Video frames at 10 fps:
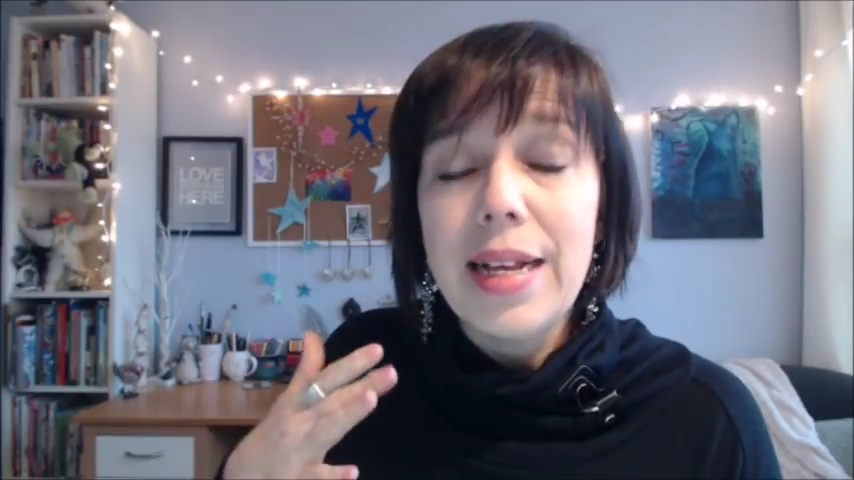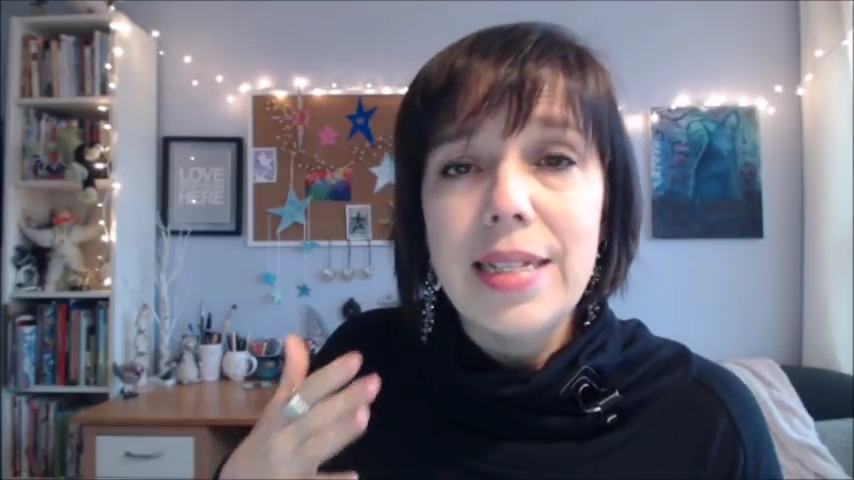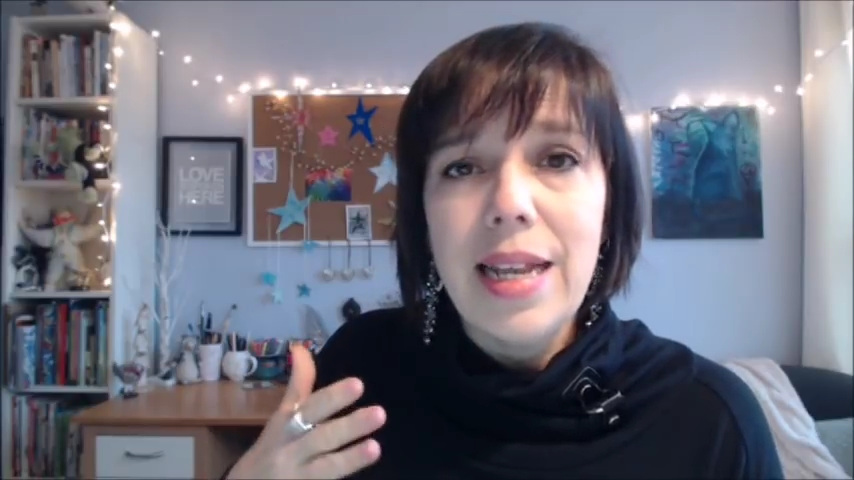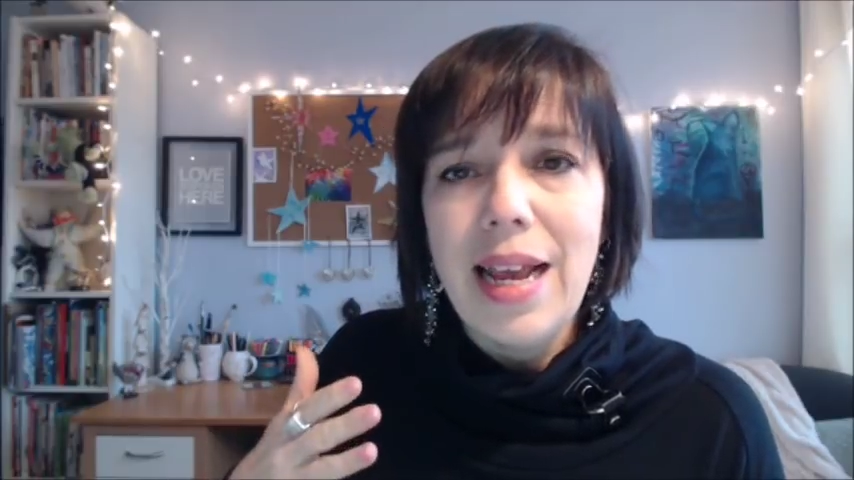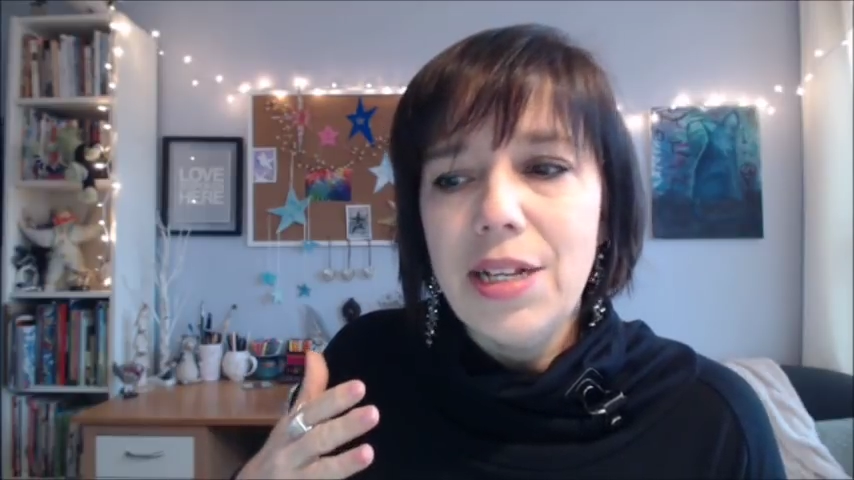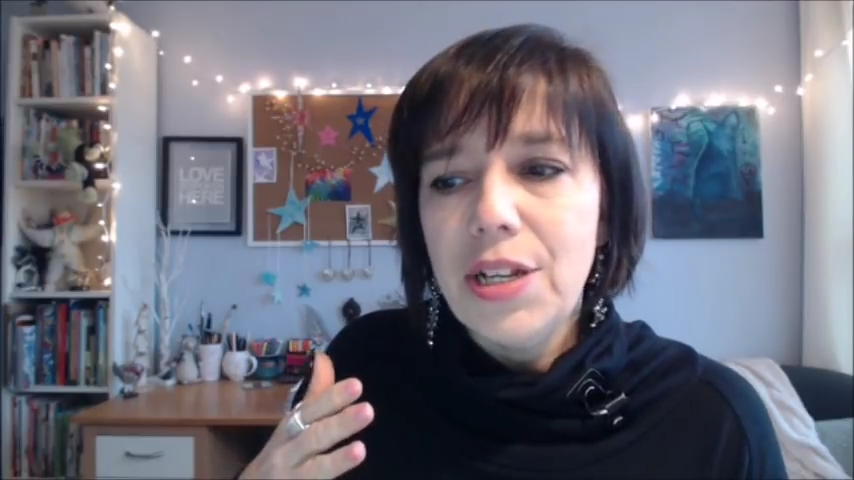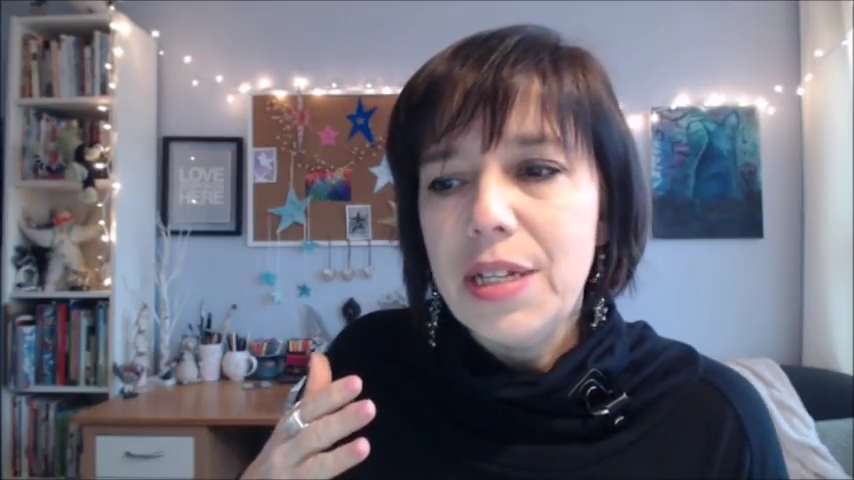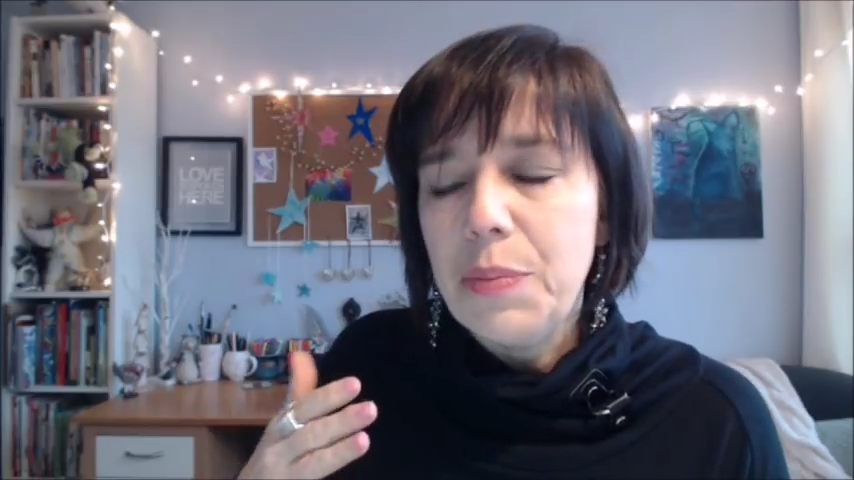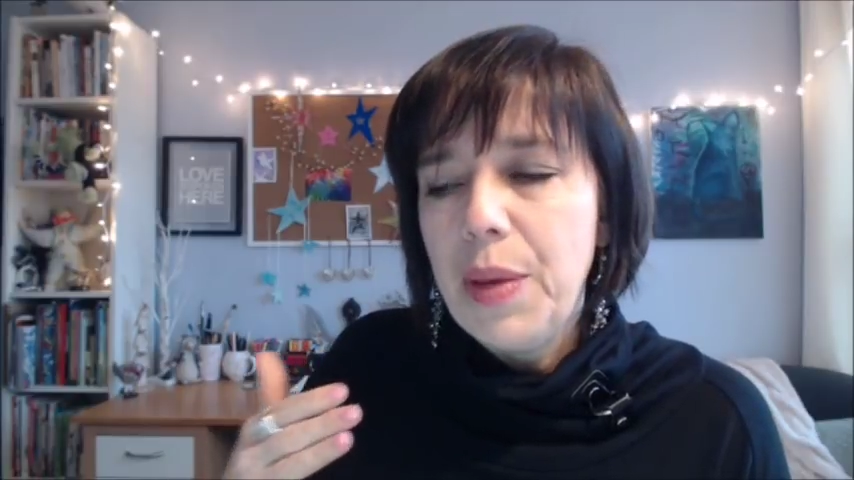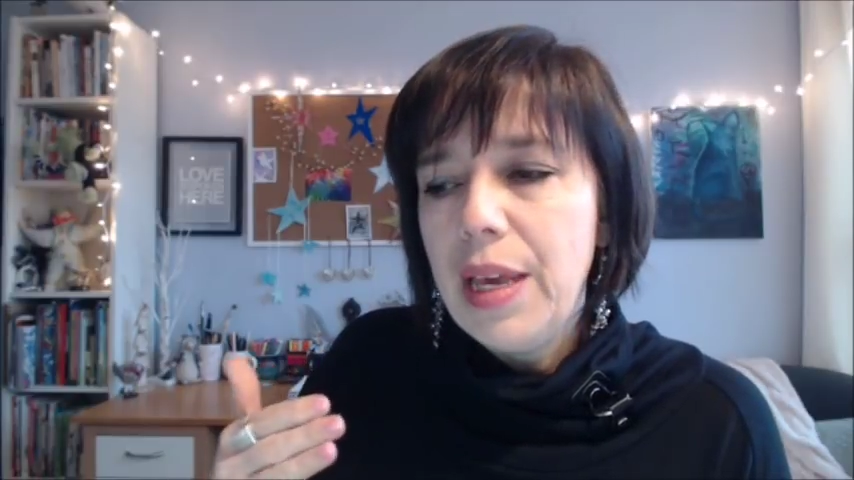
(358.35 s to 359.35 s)
as an
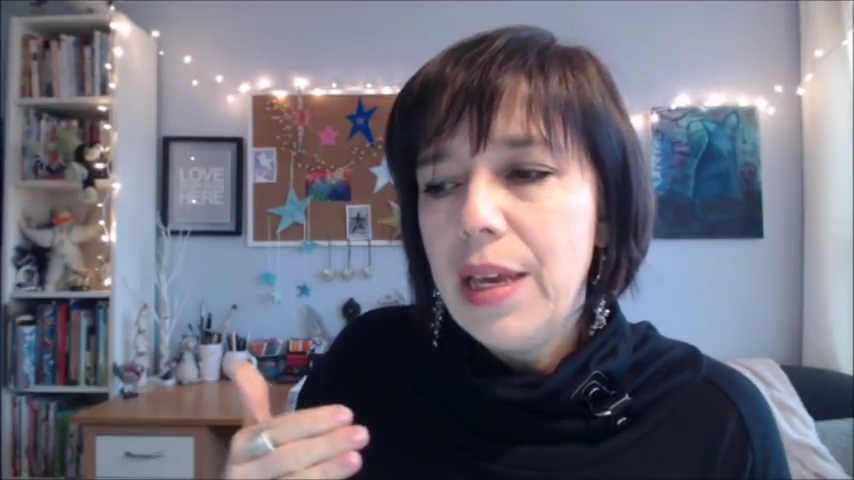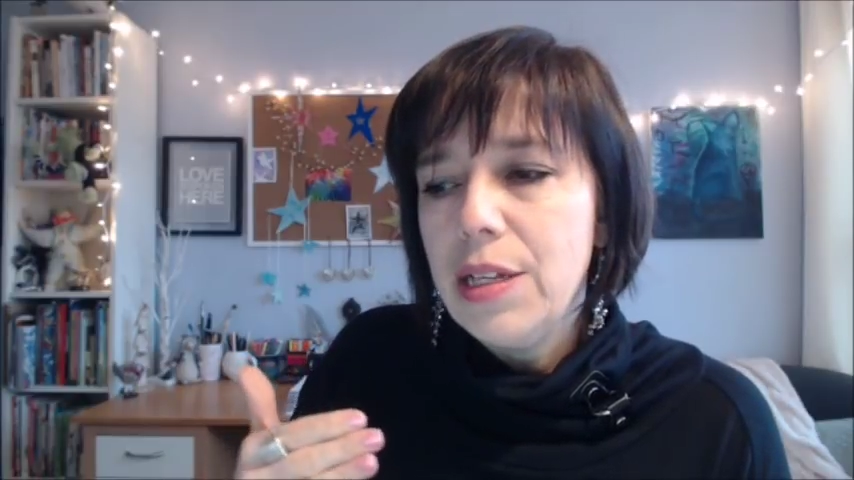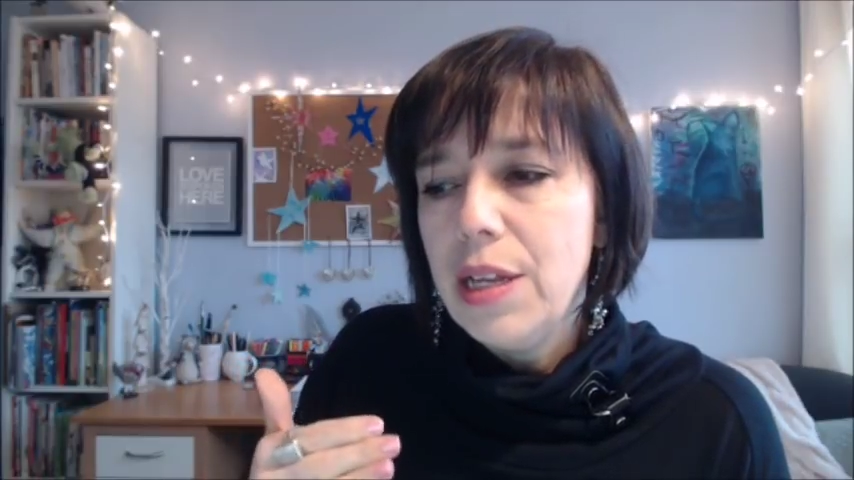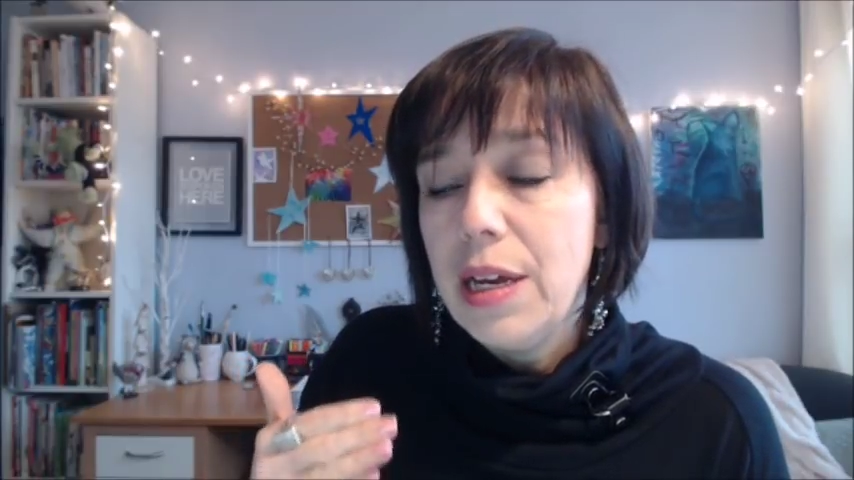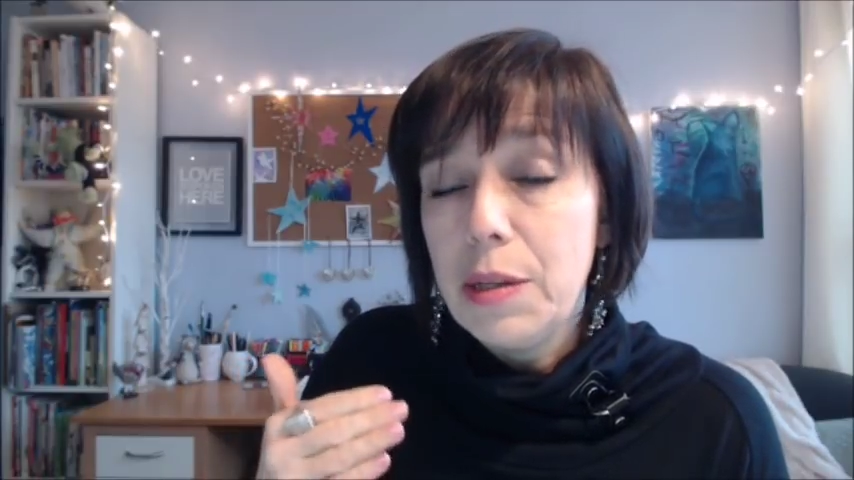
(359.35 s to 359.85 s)
HSP,